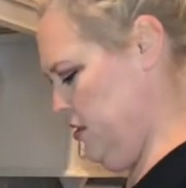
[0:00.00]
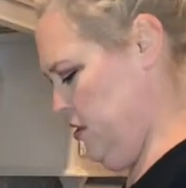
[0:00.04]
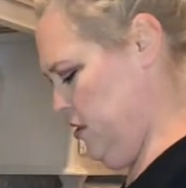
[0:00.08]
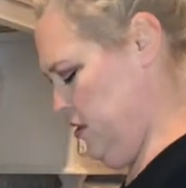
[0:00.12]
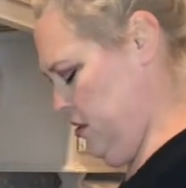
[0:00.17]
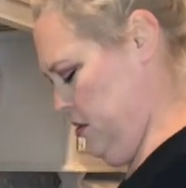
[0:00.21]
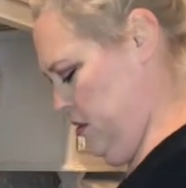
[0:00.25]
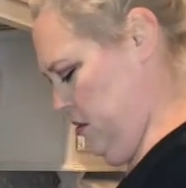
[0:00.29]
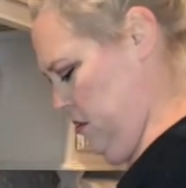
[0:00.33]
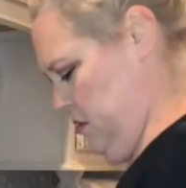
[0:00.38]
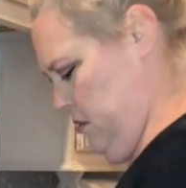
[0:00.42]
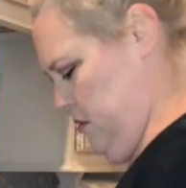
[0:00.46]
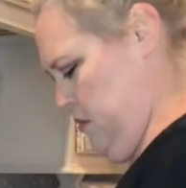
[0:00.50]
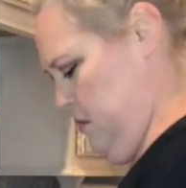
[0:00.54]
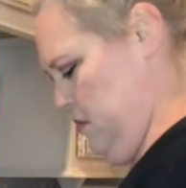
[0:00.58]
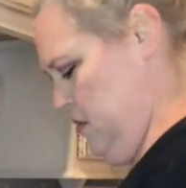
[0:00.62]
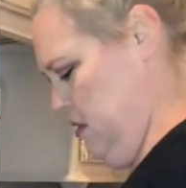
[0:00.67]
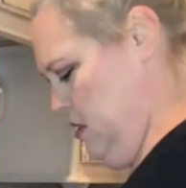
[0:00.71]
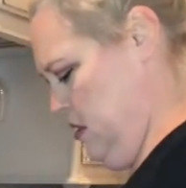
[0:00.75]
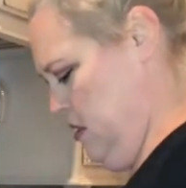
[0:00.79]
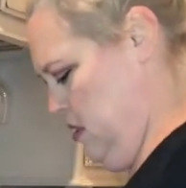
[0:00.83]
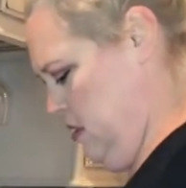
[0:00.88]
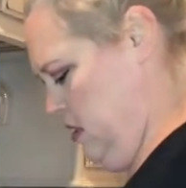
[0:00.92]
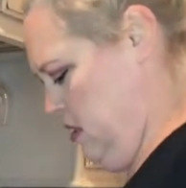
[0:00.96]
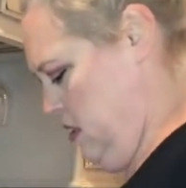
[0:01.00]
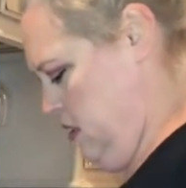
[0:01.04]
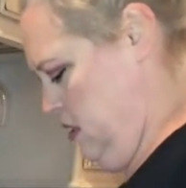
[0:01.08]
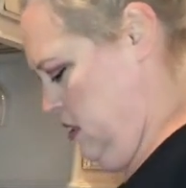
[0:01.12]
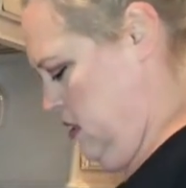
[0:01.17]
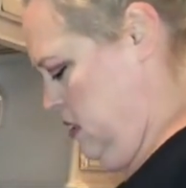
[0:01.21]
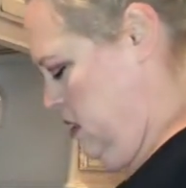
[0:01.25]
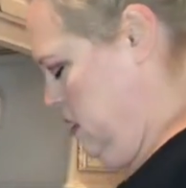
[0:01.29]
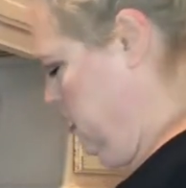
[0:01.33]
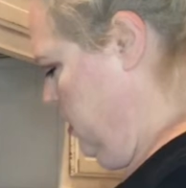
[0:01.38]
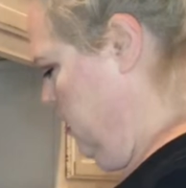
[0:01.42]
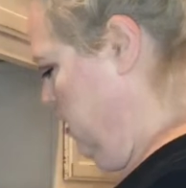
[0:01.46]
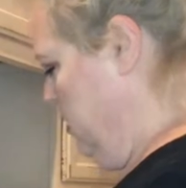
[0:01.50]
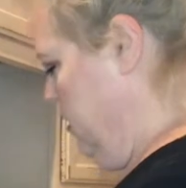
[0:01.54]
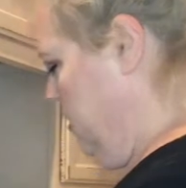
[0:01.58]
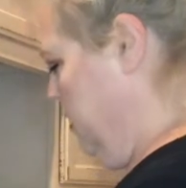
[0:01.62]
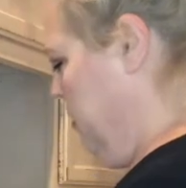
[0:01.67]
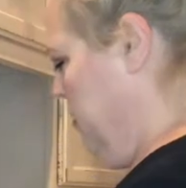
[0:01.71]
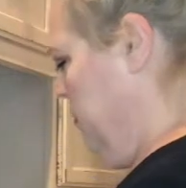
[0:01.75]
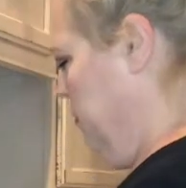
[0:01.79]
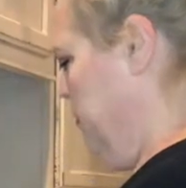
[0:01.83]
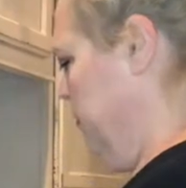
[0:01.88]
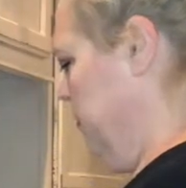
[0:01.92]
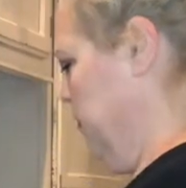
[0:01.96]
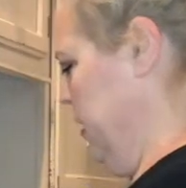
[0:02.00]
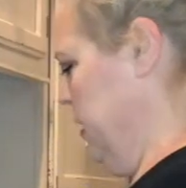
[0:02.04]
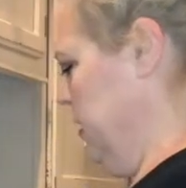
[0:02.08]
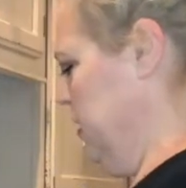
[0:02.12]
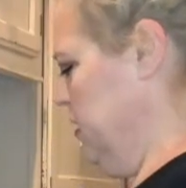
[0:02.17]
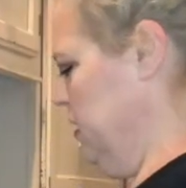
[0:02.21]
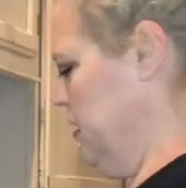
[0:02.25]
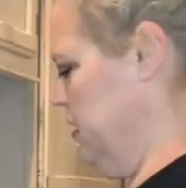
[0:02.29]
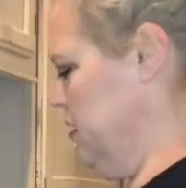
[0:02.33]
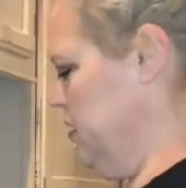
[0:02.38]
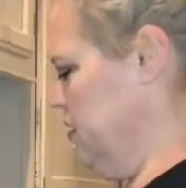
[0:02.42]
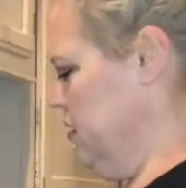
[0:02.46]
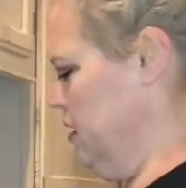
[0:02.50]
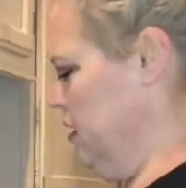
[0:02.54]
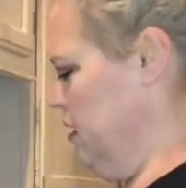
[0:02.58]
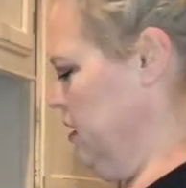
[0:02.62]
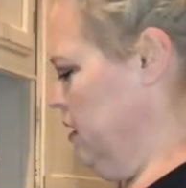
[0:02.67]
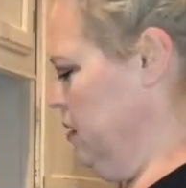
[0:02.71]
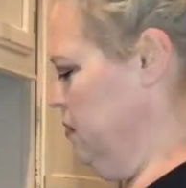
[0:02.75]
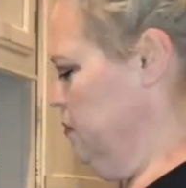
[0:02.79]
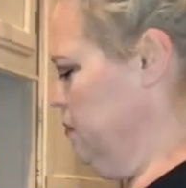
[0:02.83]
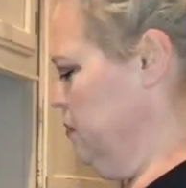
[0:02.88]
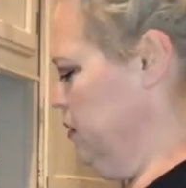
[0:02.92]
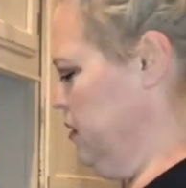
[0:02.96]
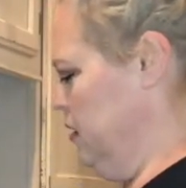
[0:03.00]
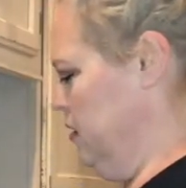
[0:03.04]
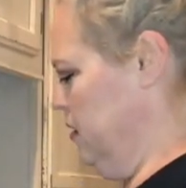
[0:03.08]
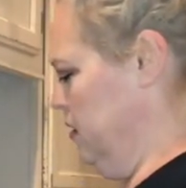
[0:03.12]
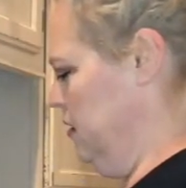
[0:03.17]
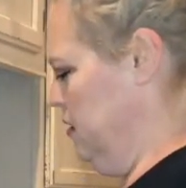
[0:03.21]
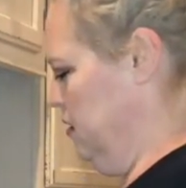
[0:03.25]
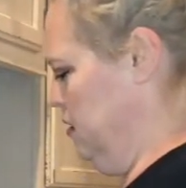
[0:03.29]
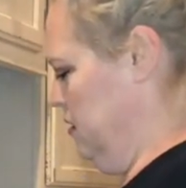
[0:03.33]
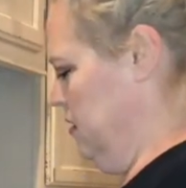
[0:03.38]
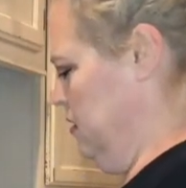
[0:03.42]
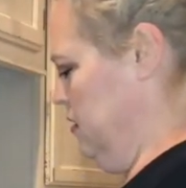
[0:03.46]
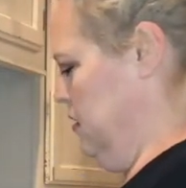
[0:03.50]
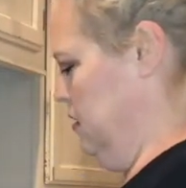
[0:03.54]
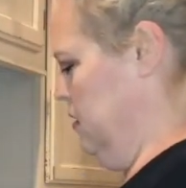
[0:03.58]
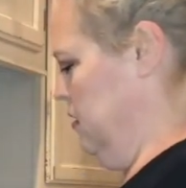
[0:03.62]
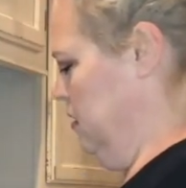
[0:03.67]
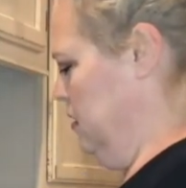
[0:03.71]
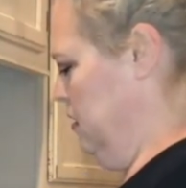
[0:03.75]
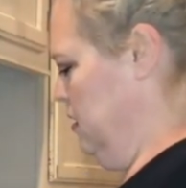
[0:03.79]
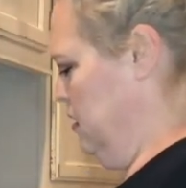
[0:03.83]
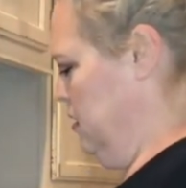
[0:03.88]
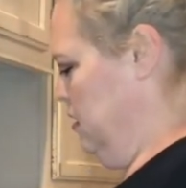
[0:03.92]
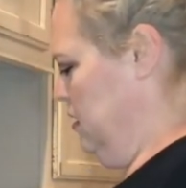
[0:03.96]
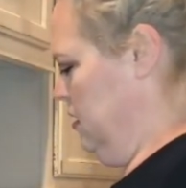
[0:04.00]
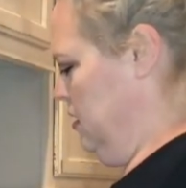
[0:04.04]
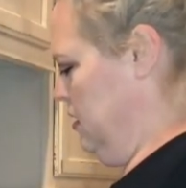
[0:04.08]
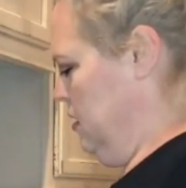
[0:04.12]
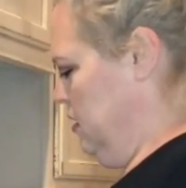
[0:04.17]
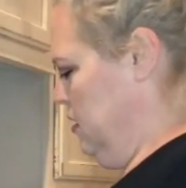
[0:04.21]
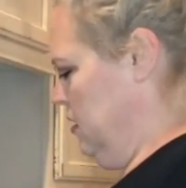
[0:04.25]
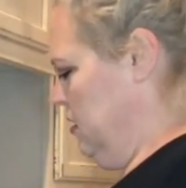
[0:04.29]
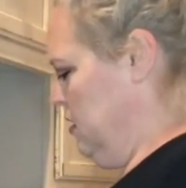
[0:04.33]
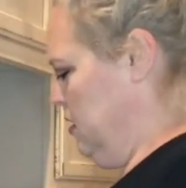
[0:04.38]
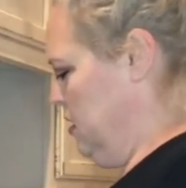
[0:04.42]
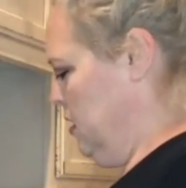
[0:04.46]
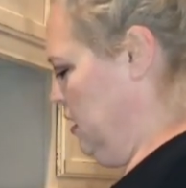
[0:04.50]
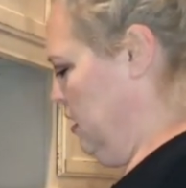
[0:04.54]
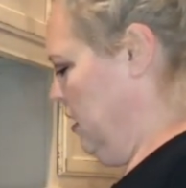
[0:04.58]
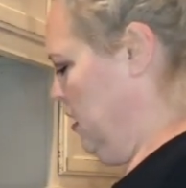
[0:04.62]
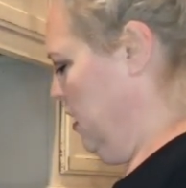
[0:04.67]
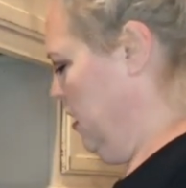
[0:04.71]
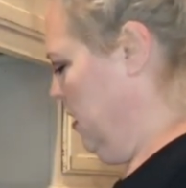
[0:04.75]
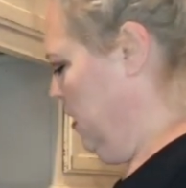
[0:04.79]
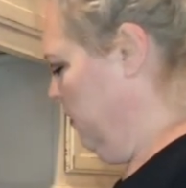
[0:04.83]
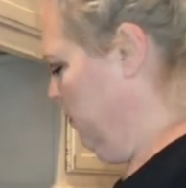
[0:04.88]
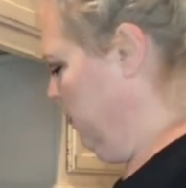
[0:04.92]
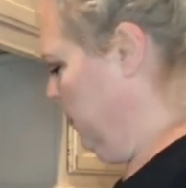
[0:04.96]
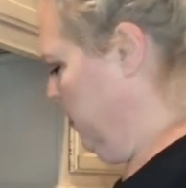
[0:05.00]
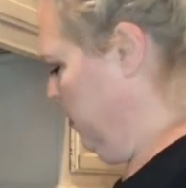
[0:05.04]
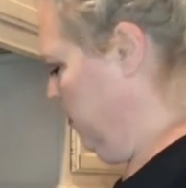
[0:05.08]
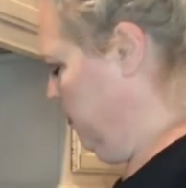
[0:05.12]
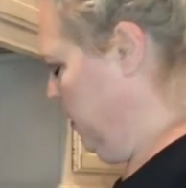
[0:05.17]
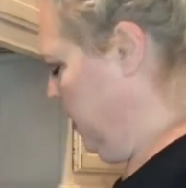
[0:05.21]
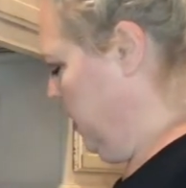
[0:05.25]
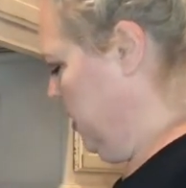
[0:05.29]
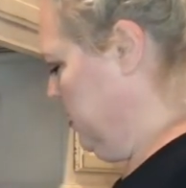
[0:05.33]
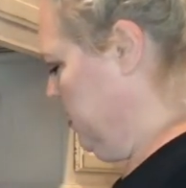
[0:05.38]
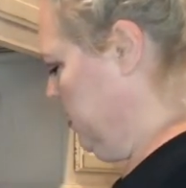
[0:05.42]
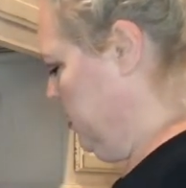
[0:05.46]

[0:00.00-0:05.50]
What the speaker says: to beat this up. See if it makes a